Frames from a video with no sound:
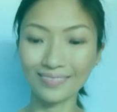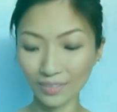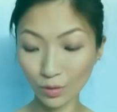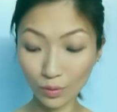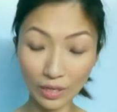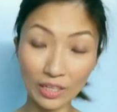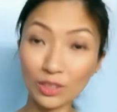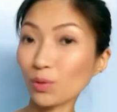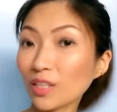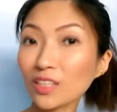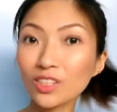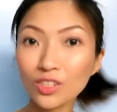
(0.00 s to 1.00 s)
Okay, so
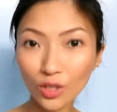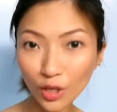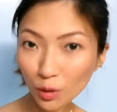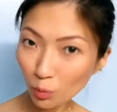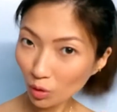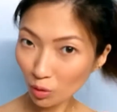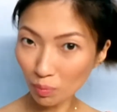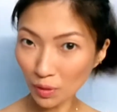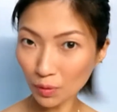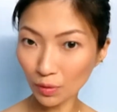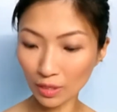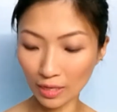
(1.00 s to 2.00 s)
let's start with
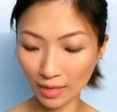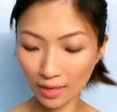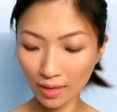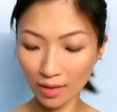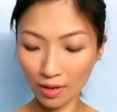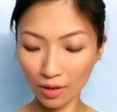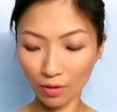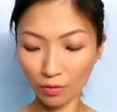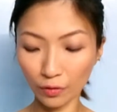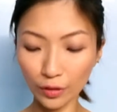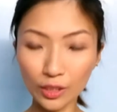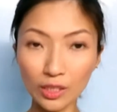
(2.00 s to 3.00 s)
beauty.
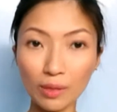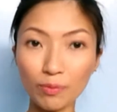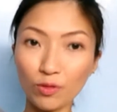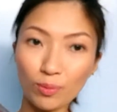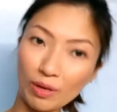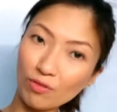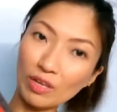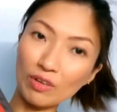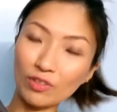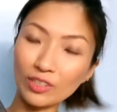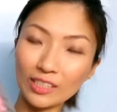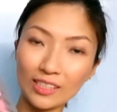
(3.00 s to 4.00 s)
First up for my
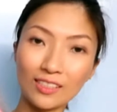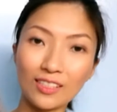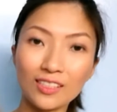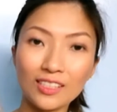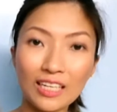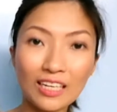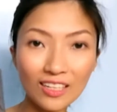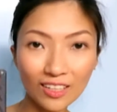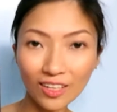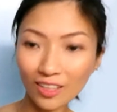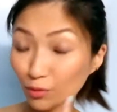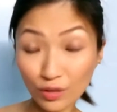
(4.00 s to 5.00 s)
favorites is this
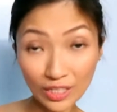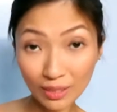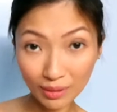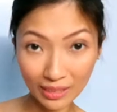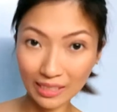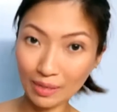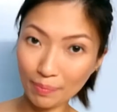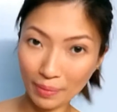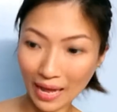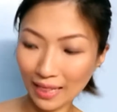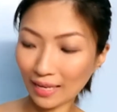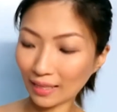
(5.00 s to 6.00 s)
Inglot Freedom System
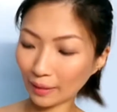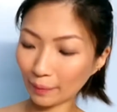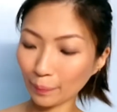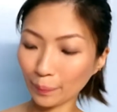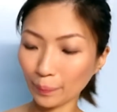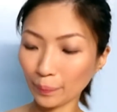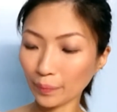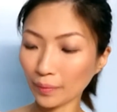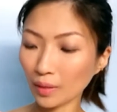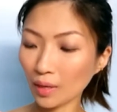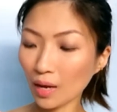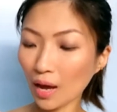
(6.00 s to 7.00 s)
palette.
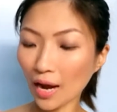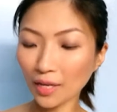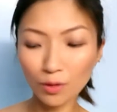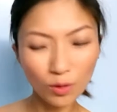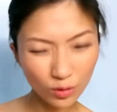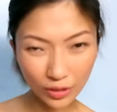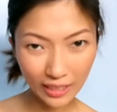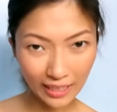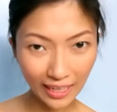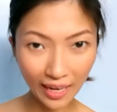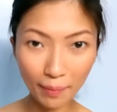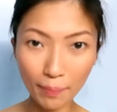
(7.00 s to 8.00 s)
I don't really
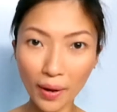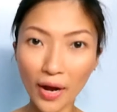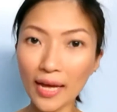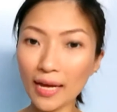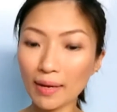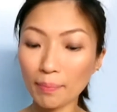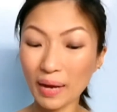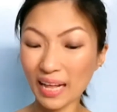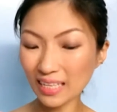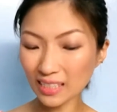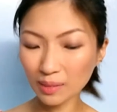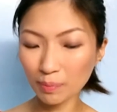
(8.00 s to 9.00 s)
like buying
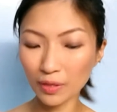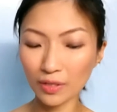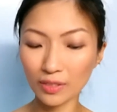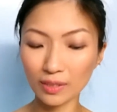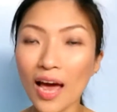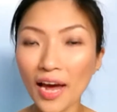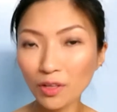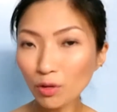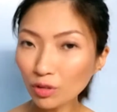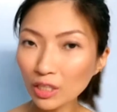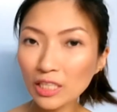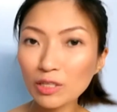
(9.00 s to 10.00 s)
palettes because I don't
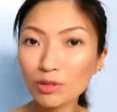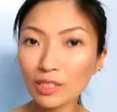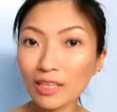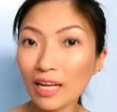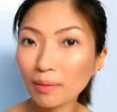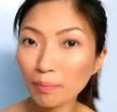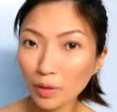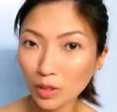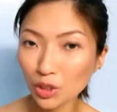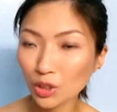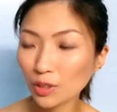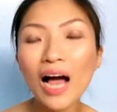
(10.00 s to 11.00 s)
really use it that
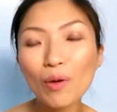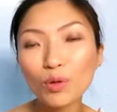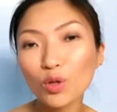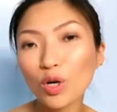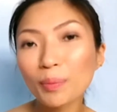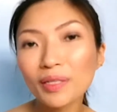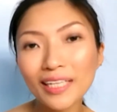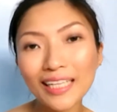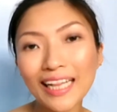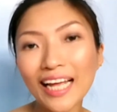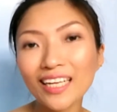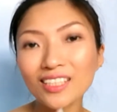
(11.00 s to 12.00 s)
much. I would normally
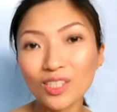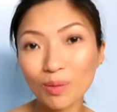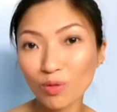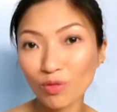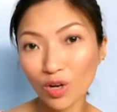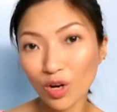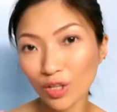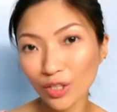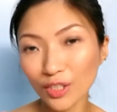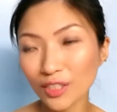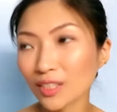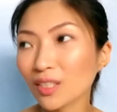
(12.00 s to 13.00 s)
like some of the
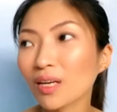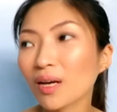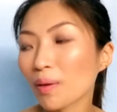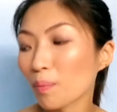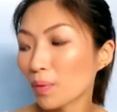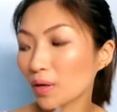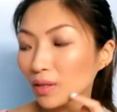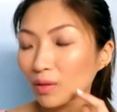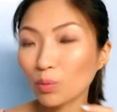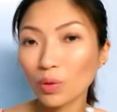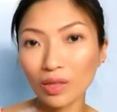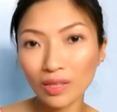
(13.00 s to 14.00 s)
colors, but
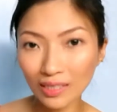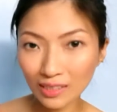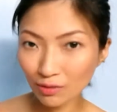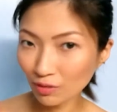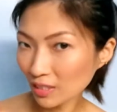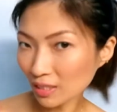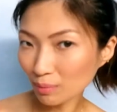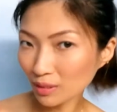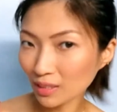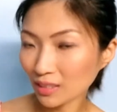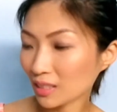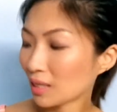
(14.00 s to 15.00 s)
with this Freedom
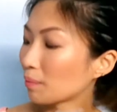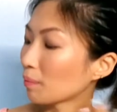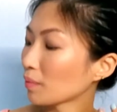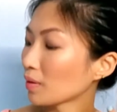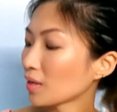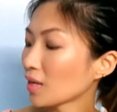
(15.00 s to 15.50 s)
System,